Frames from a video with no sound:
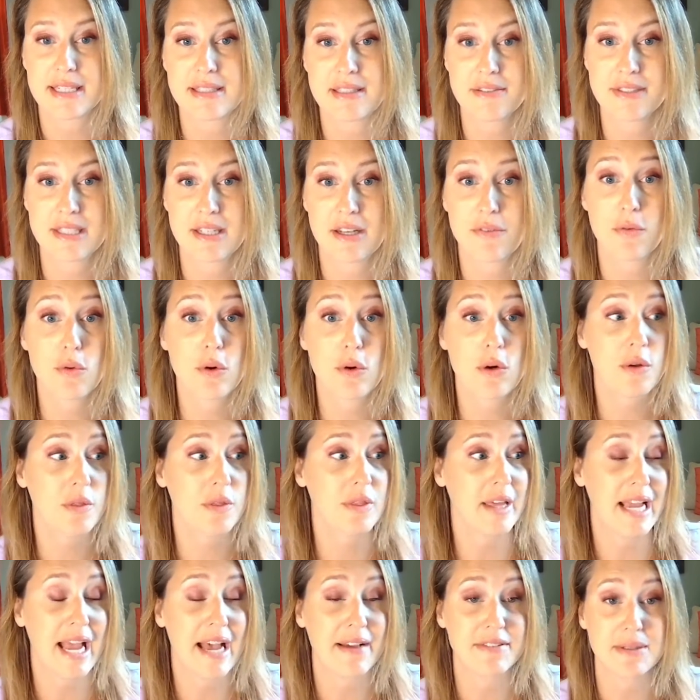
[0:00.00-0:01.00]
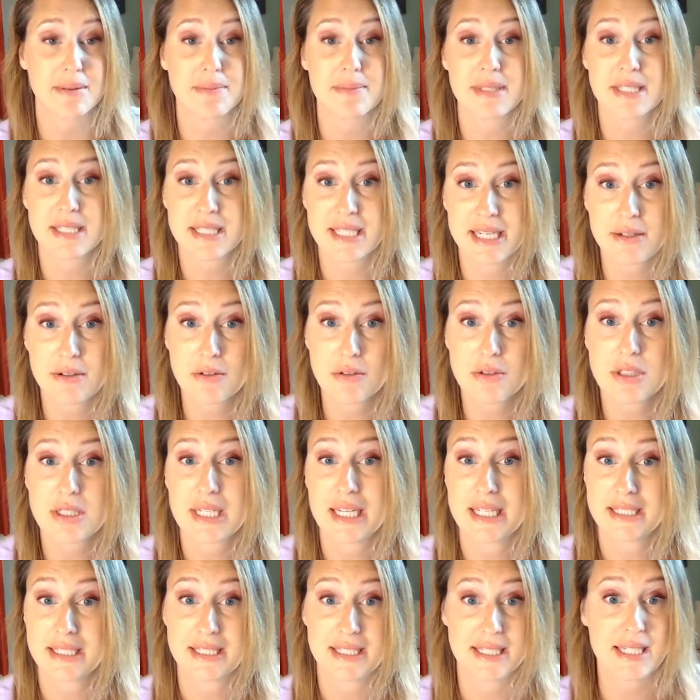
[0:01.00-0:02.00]
of self-worth, they have some skills
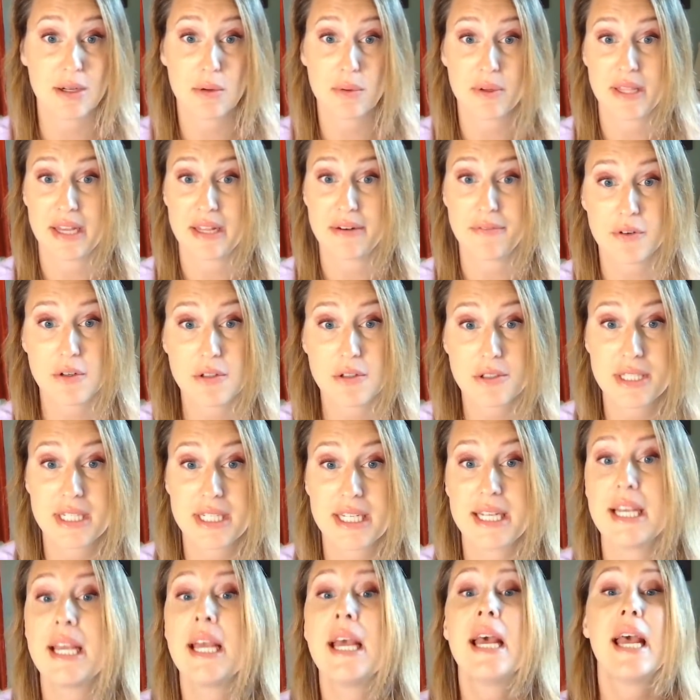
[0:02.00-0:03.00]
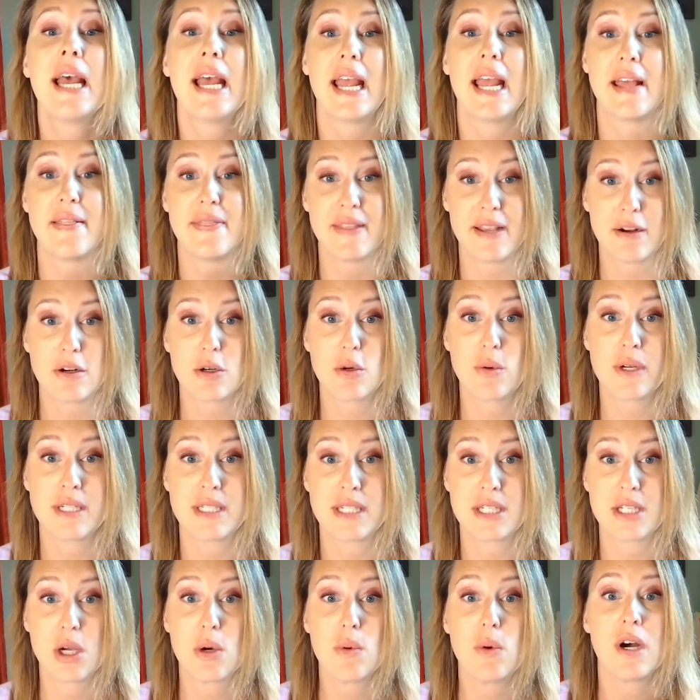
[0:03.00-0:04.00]
to deal with adversity, and they're going
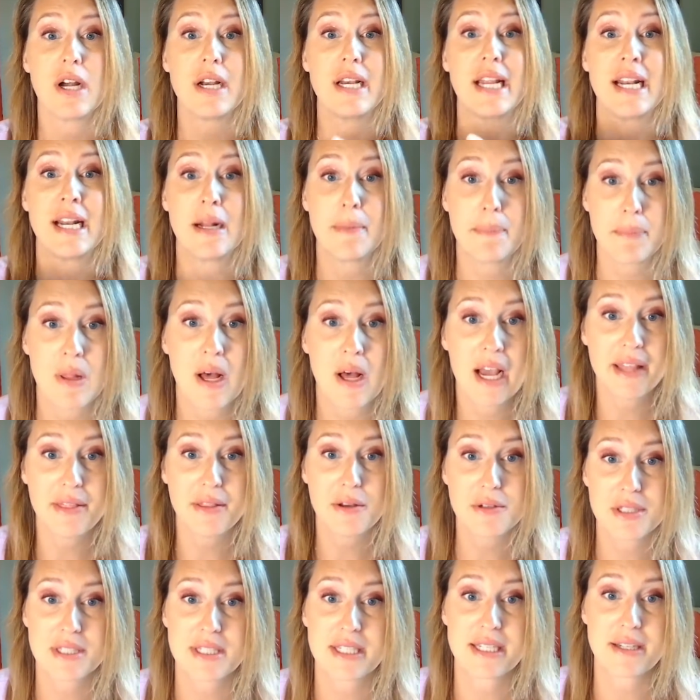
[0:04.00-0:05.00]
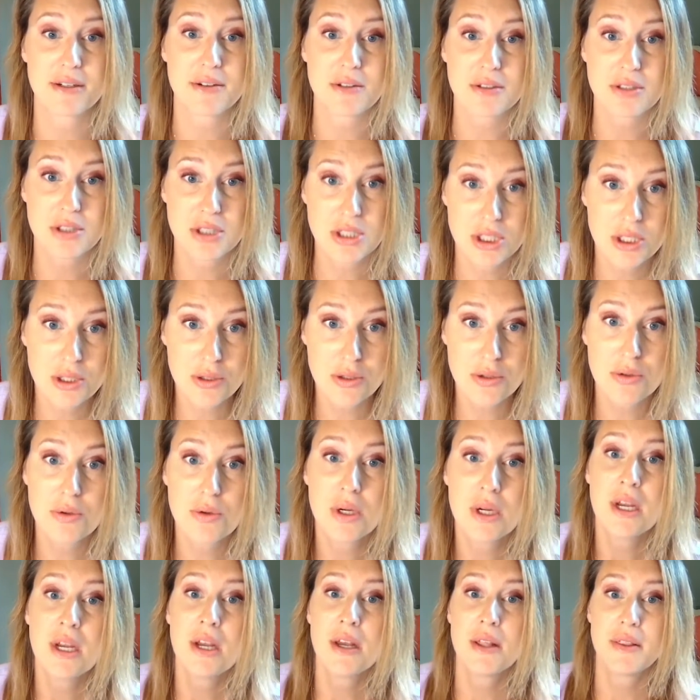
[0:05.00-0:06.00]
to go on and apply those skills
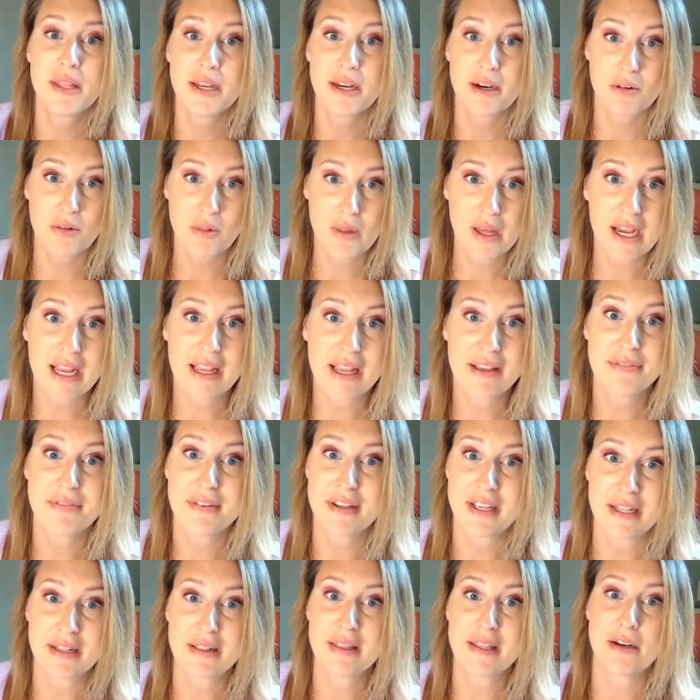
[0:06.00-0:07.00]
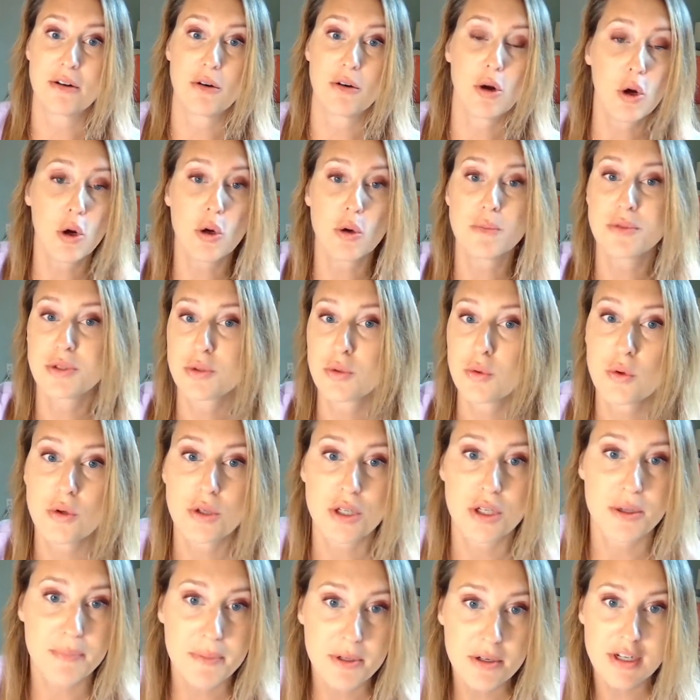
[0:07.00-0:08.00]
to their life in their home, school,
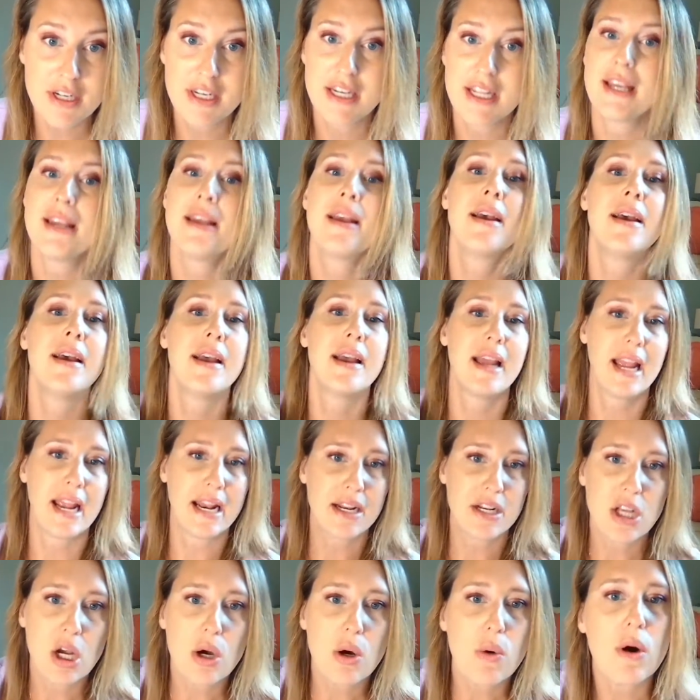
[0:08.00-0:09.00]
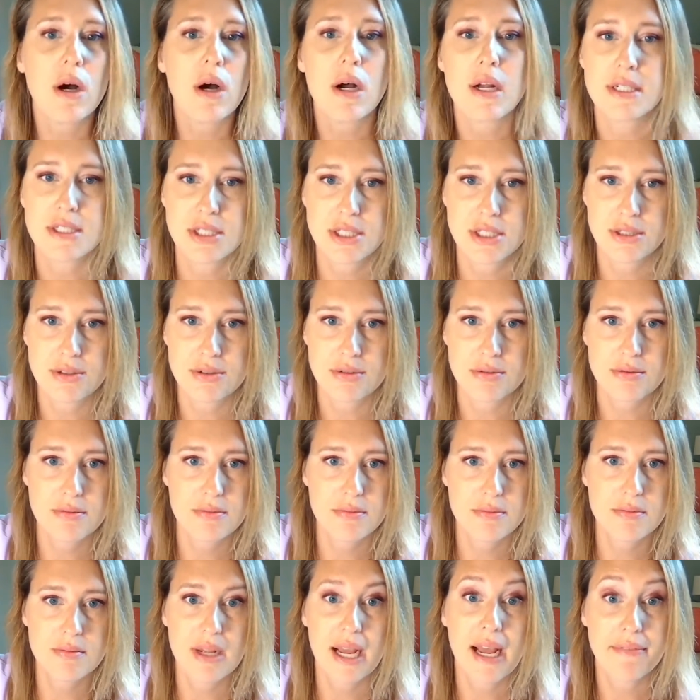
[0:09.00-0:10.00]
community, and go on to
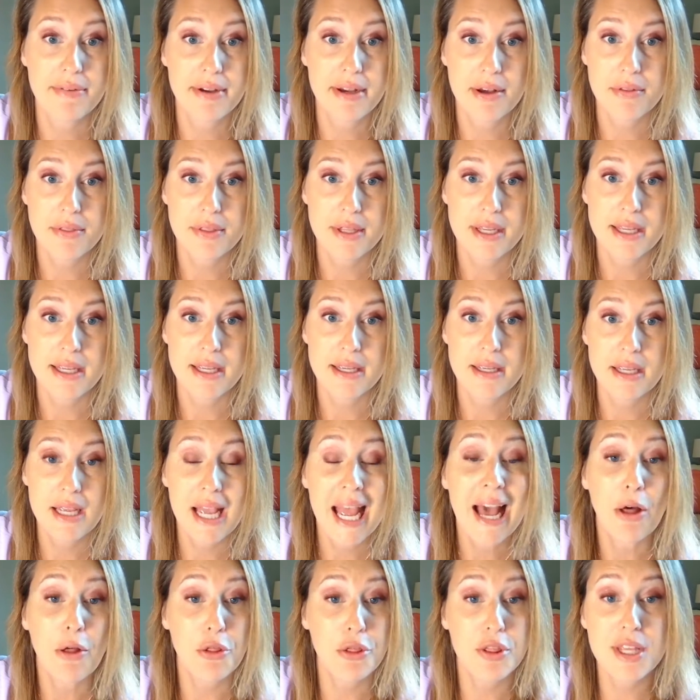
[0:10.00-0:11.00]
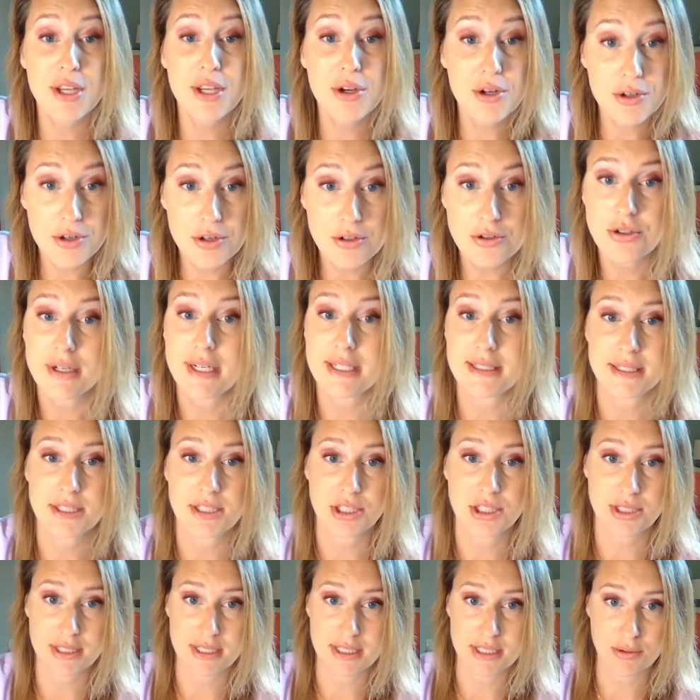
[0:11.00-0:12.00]
have healthier
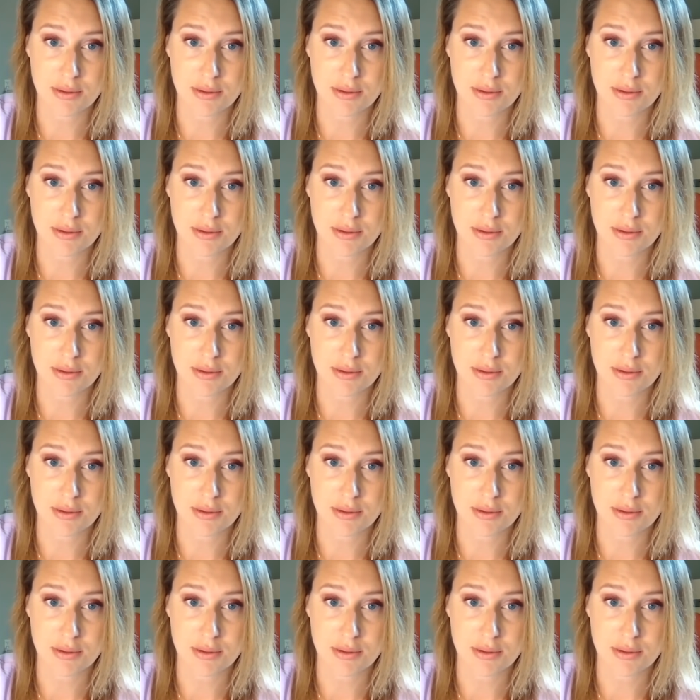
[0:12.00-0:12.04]
transitions into